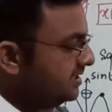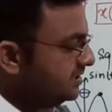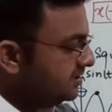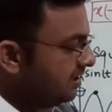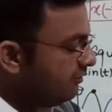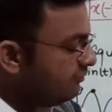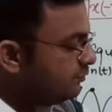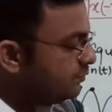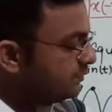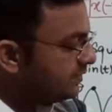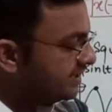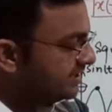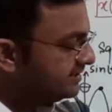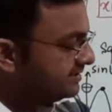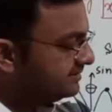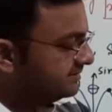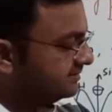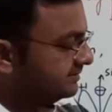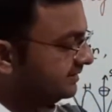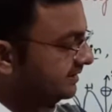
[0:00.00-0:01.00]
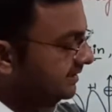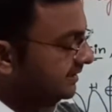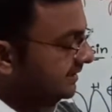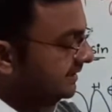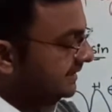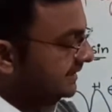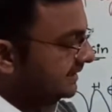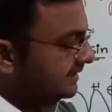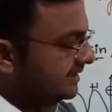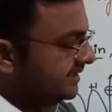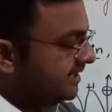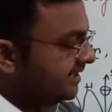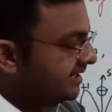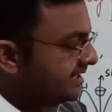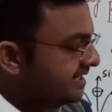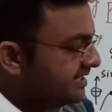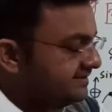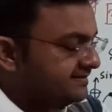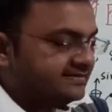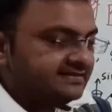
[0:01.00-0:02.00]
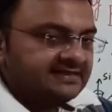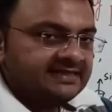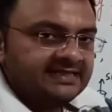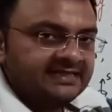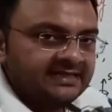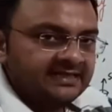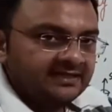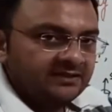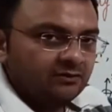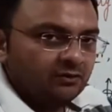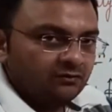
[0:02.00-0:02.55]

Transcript: Now you can clearly see